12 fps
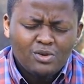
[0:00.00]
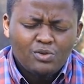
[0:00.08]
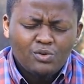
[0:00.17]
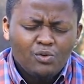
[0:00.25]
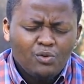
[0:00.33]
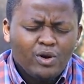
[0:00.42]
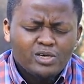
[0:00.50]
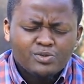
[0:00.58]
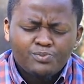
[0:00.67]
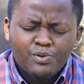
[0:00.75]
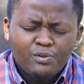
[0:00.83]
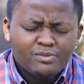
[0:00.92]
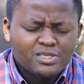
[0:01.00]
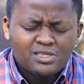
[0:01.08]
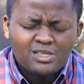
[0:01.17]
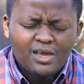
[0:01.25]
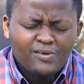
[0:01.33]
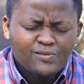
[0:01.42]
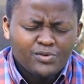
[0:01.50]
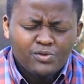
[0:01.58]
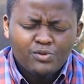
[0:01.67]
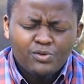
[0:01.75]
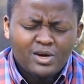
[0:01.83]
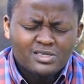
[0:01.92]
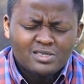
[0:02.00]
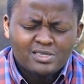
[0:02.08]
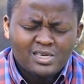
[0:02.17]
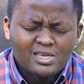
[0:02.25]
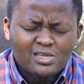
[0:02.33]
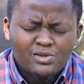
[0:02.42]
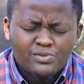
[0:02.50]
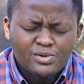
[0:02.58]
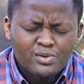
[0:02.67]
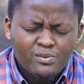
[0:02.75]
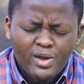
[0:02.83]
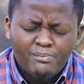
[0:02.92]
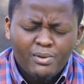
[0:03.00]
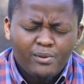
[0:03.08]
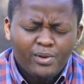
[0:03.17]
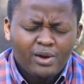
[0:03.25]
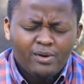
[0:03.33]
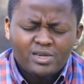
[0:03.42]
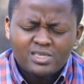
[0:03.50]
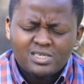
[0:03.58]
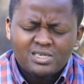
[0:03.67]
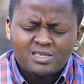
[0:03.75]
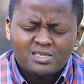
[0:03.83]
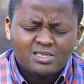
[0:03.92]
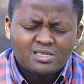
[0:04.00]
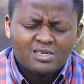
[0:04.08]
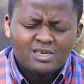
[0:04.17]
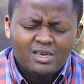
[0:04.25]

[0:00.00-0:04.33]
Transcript: you who has promised life, you who has said you will wipe away our tears.